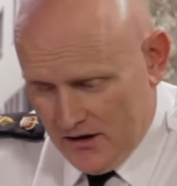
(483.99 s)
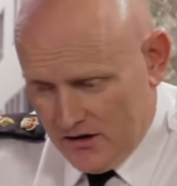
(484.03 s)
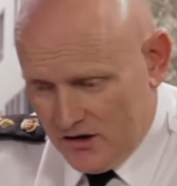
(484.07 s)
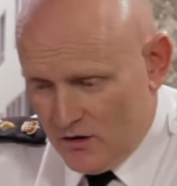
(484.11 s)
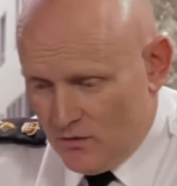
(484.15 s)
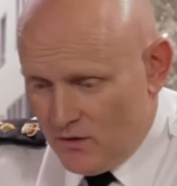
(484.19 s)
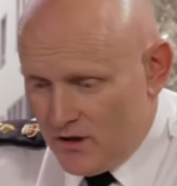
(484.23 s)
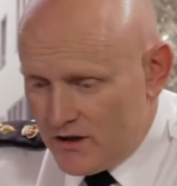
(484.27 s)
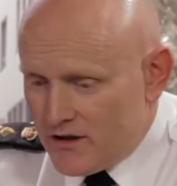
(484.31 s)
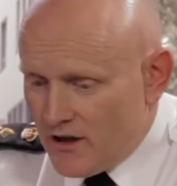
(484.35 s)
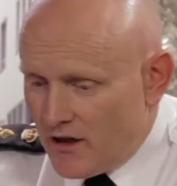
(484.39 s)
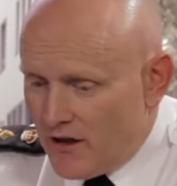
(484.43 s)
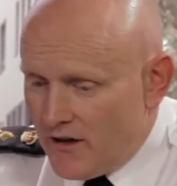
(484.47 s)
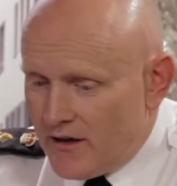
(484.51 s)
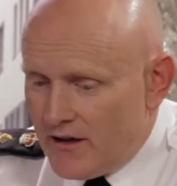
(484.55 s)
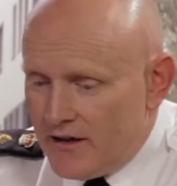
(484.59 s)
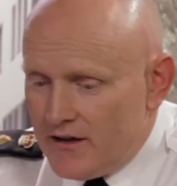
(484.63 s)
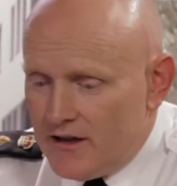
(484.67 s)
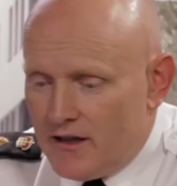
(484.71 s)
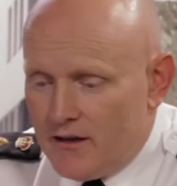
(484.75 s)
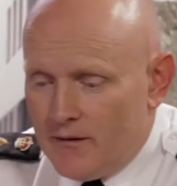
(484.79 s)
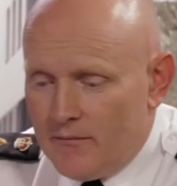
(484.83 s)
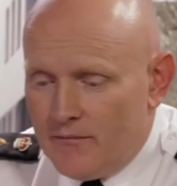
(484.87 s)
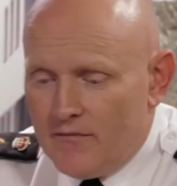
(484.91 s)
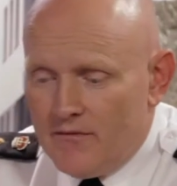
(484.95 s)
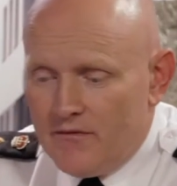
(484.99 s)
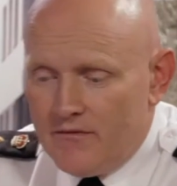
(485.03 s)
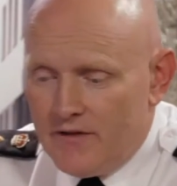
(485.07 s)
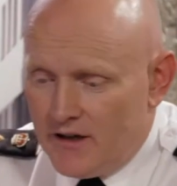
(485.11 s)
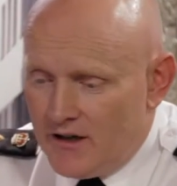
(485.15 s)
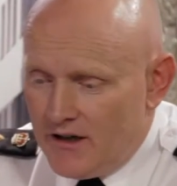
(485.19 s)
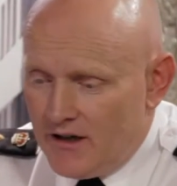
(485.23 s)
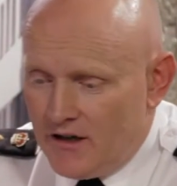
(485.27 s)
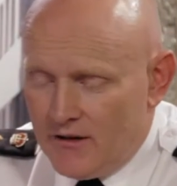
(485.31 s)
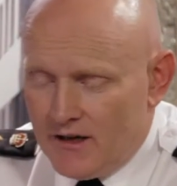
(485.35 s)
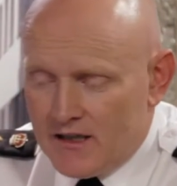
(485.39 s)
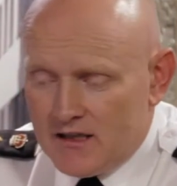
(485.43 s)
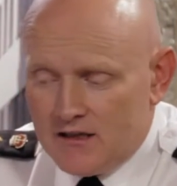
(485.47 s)
So we'll target them
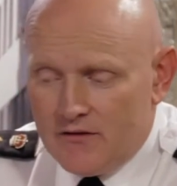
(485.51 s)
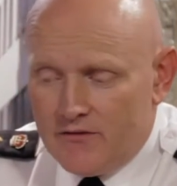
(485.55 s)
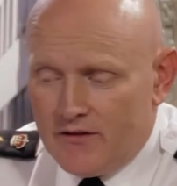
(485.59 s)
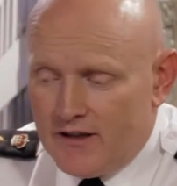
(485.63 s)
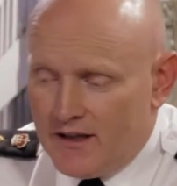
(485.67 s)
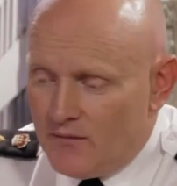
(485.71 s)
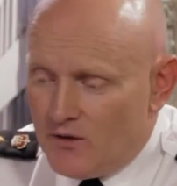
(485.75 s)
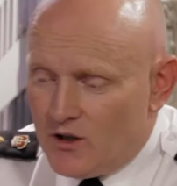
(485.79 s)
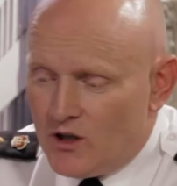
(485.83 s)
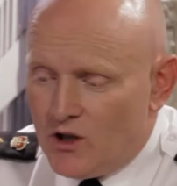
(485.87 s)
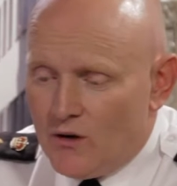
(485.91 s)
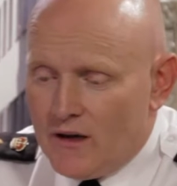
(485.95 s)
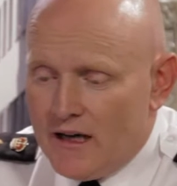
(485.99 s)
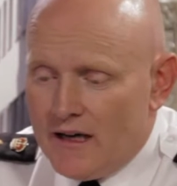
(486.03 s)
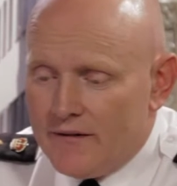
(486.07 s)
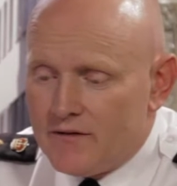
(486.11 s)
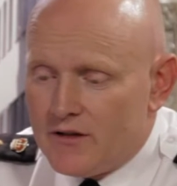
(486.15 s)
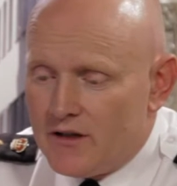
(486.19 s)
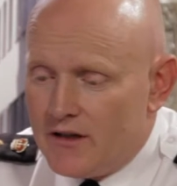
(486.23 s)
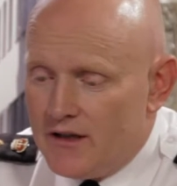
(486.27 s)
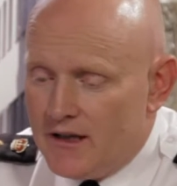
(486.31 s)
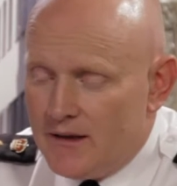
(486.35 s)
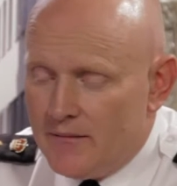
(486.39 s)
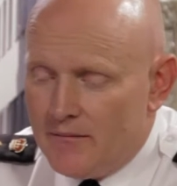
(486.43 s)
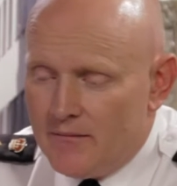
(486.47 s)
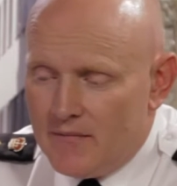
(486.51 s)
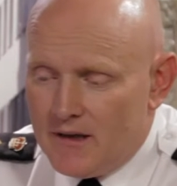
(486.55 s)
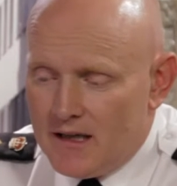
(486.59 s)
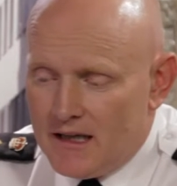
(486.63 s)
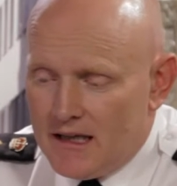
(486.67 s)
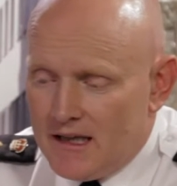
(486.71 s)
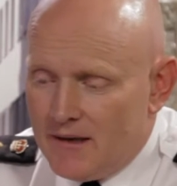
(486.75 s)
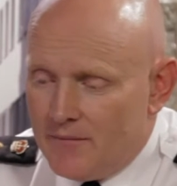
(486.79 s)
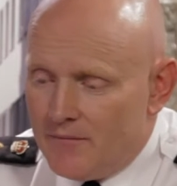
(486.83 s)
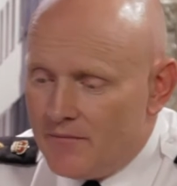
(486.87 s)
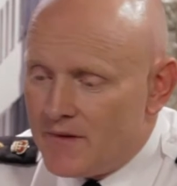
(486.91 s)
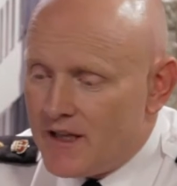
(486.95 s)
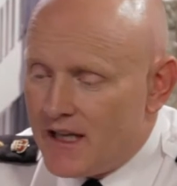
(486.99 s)
very aggressively. We'll go after
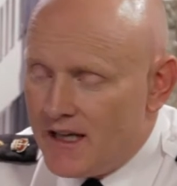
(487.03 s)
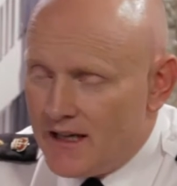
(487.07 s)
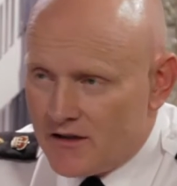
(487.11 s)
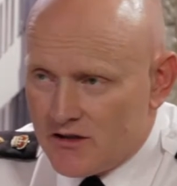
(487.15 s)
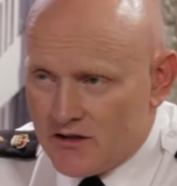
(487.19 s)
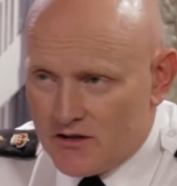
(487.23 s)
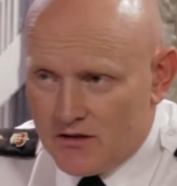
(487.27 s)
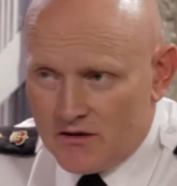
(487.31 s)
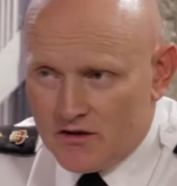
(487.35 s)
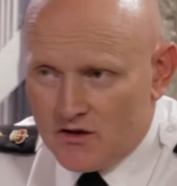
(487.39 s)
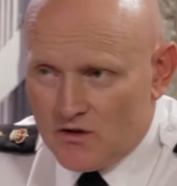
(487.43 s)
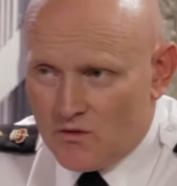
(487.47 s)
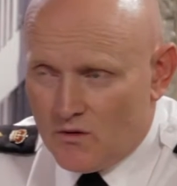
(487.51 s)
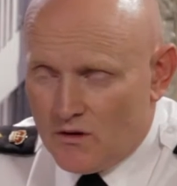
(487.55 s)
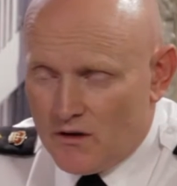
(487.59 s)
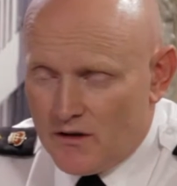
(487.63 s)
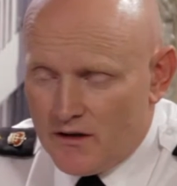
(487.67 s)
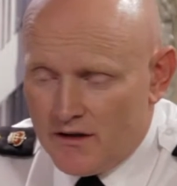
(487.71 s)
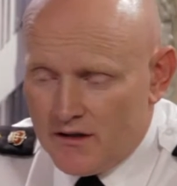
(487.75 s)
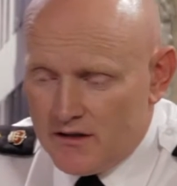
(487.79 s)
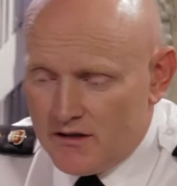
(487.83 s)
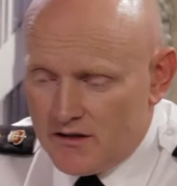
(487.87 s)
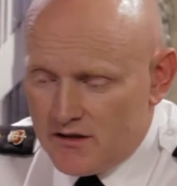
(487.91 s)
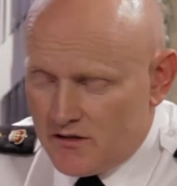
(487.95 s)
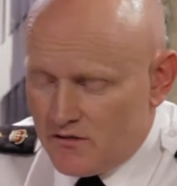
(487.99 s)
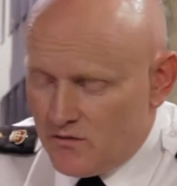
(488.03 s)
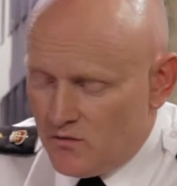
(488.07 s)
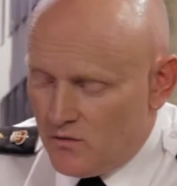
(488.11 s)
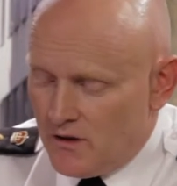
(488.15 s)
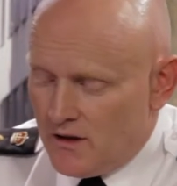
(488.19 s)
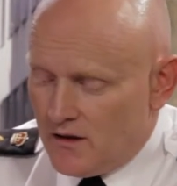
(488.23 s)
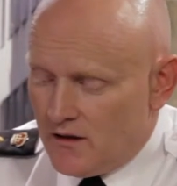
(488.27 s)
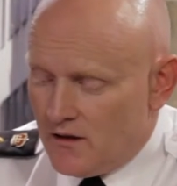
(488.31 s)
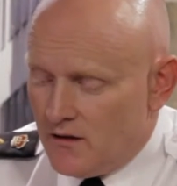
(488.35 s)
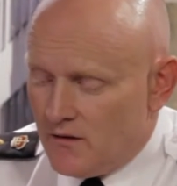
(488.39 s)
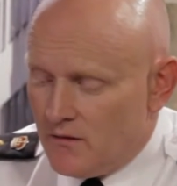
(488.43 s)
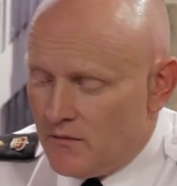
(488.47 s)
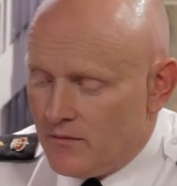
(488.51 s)
them, getting search warrants.
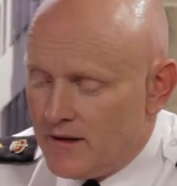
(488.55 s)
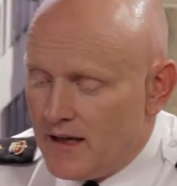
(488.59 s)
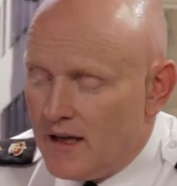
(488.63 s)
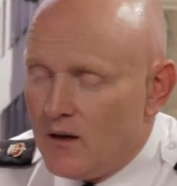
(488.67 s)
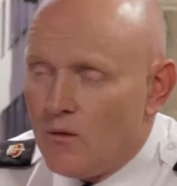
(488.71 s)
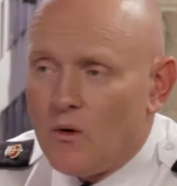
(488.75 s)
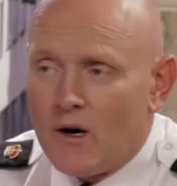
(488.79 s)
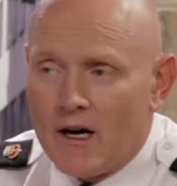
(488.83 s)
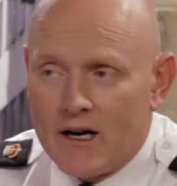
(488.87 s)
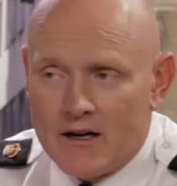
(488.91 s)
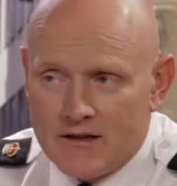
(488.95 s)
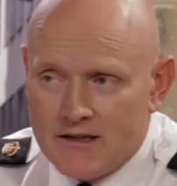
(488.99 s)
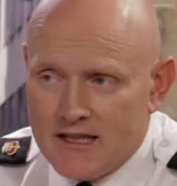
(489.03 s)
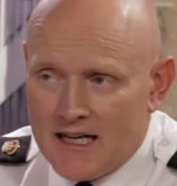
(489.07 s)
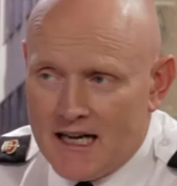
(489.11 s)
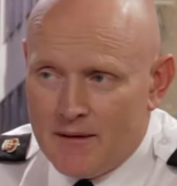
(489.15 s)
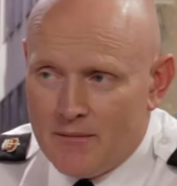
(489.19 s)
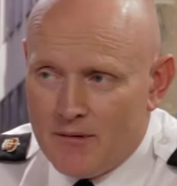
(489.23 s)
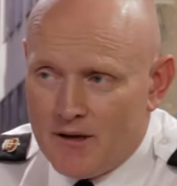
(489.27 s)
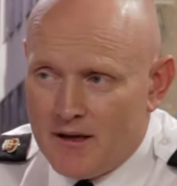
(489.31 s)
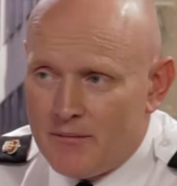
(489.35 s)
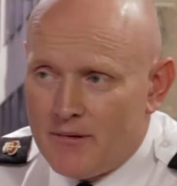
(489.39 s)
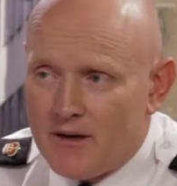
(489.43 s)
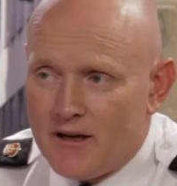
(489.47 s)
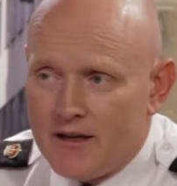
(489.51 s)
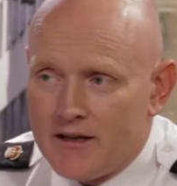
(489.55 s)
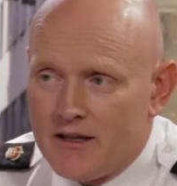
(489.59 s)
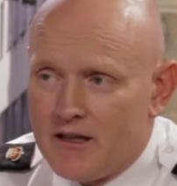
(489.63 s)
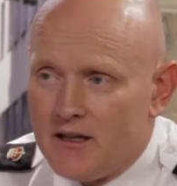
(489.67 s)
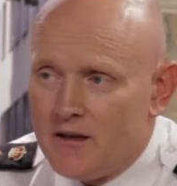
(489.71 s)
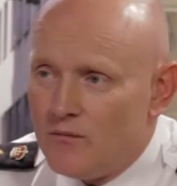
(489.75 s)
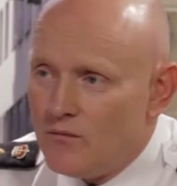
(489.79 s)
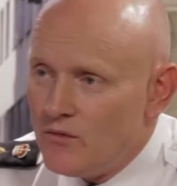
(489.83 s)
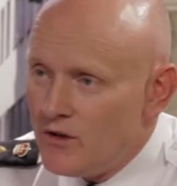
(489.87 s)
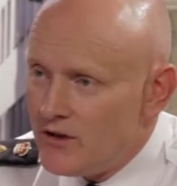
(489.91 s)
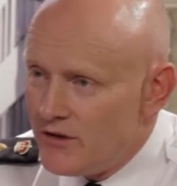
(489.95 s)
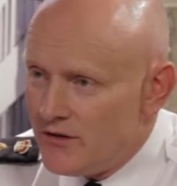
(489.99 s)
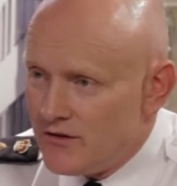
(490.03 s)
We'll get wiretap up on
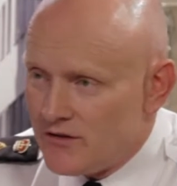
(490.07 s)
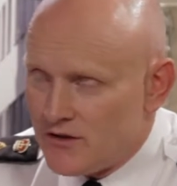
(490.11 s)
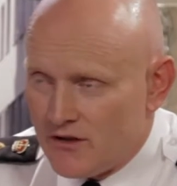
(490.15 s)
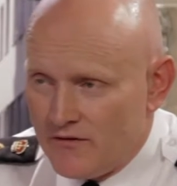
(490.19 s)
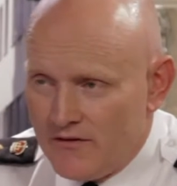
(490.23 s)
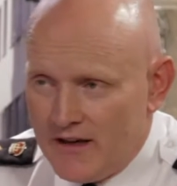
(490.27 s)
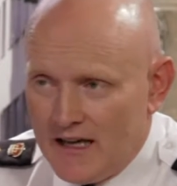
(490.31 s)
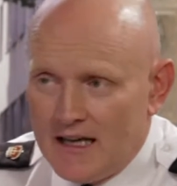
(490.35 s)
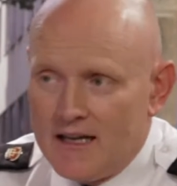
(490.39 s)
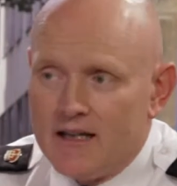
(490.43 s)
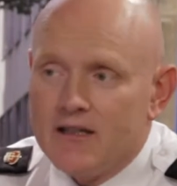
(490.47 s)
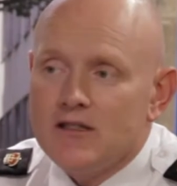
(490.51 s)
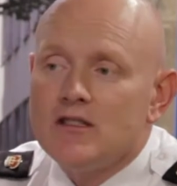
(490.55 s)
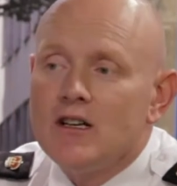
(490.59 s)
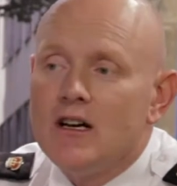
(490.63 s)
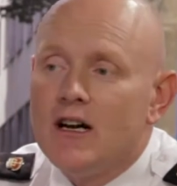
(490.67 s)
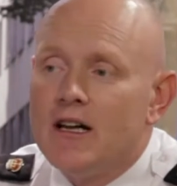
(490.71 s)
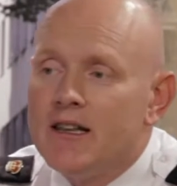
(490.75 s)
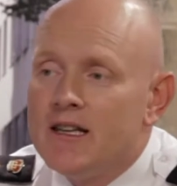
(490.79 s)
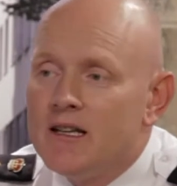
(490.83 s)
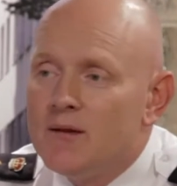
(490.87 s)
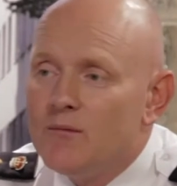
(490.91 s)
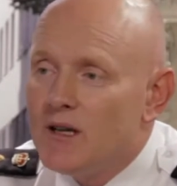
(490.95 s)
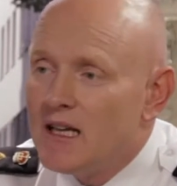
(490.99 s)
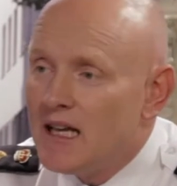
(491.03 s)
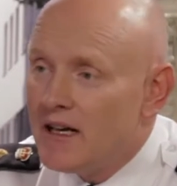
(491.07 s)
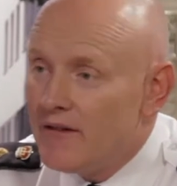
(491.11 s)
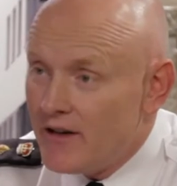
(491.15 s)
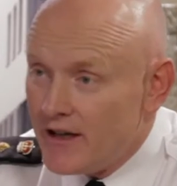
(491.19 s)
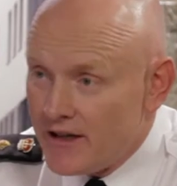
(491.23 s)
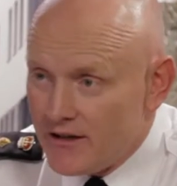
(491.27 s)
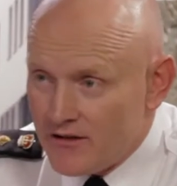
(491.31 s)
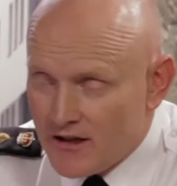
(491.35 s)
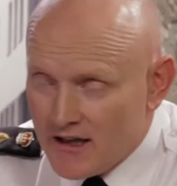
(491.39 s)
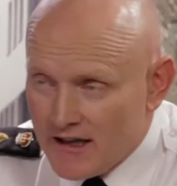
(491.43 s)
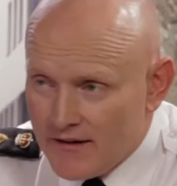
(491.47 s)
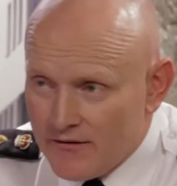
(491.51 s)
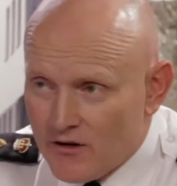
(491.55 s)
them. We'll do surveillance on them. We'll have
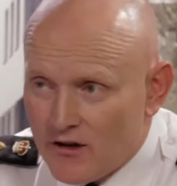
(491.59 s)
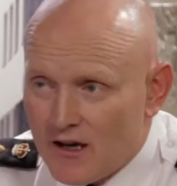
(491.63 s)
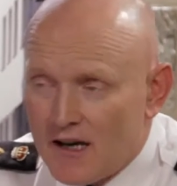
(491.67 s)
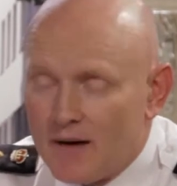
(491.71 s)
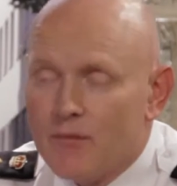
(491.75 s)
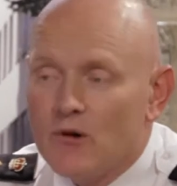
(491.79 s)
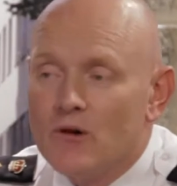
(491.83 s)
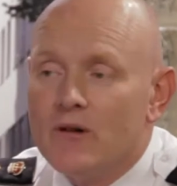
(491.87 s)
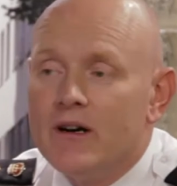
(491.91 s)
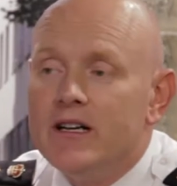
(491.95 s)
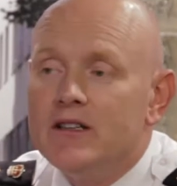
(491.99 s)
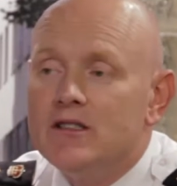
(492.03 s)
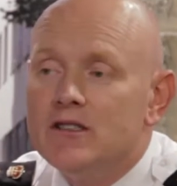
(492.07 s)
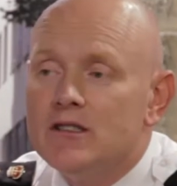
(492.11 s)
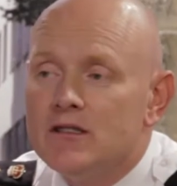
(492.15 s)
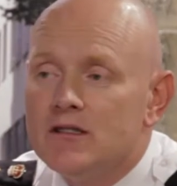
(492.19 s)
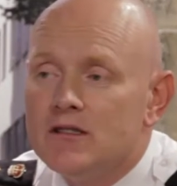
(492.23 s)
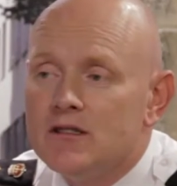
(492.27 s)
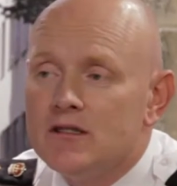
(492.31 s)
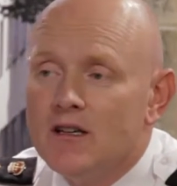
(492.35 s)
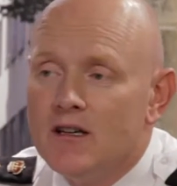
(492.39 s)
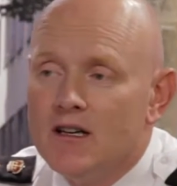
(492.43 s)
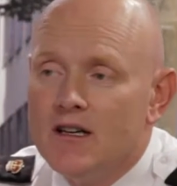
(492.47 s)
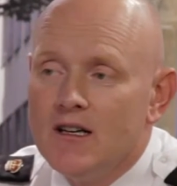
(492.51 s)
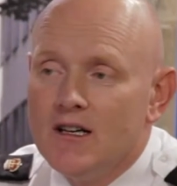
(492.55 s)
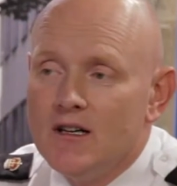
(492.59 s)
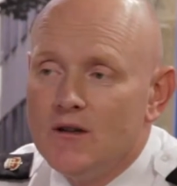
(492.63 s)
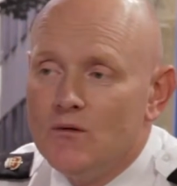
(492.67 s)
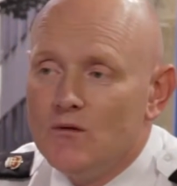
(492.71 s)
undercover operations.